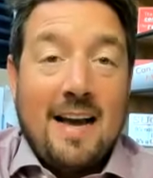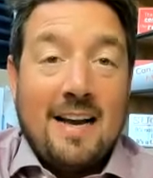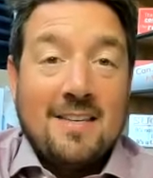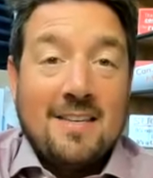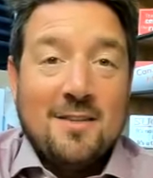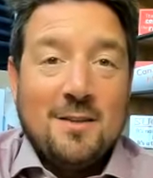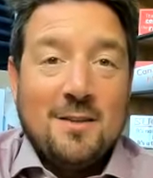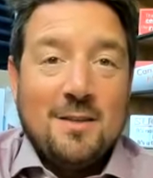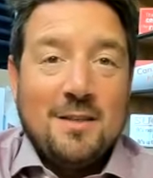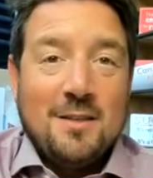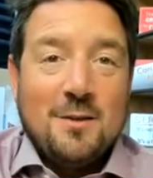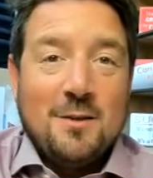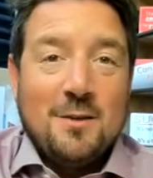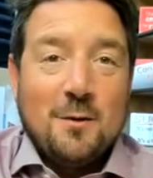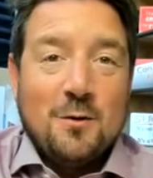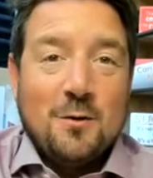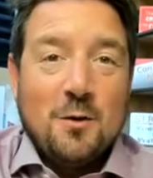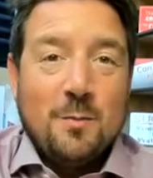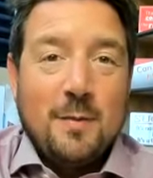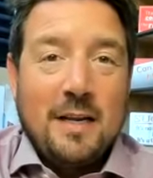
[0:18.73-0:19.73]
Excellence in
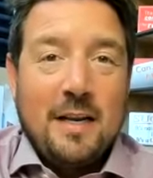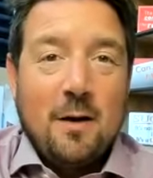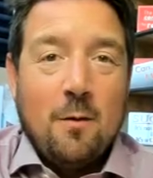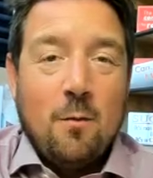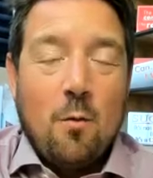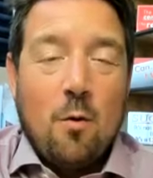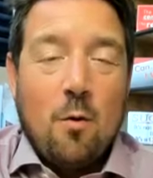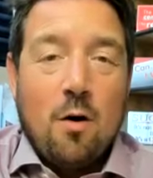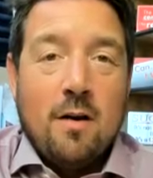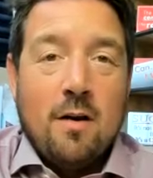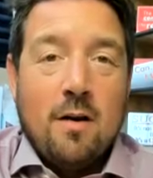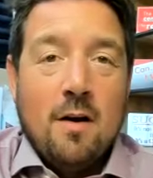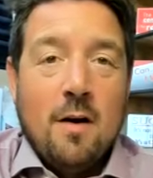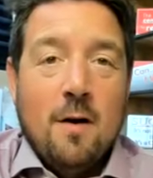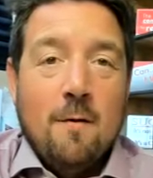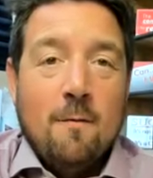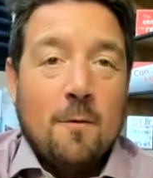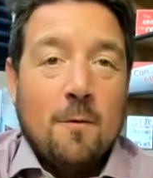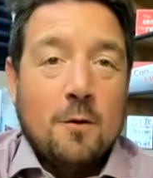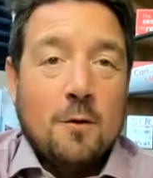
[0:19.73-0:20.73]
Social Media Award
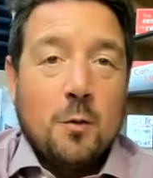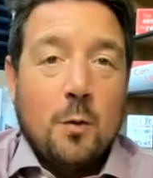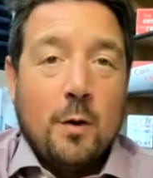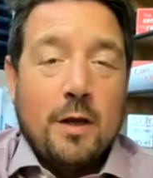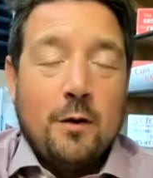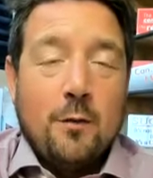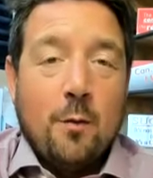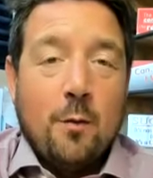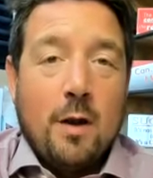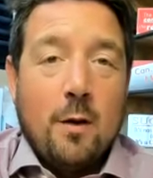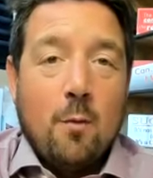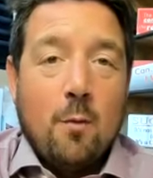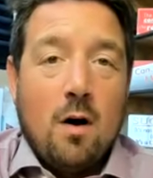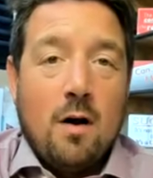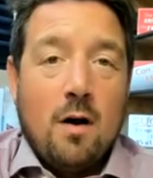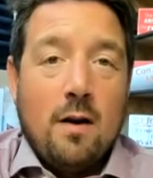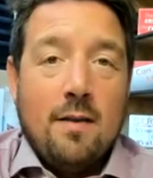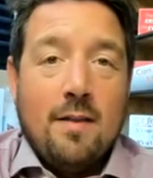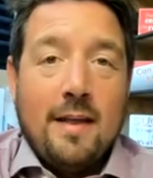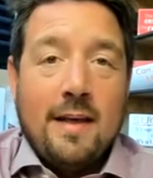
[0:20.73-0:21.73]
for 2021.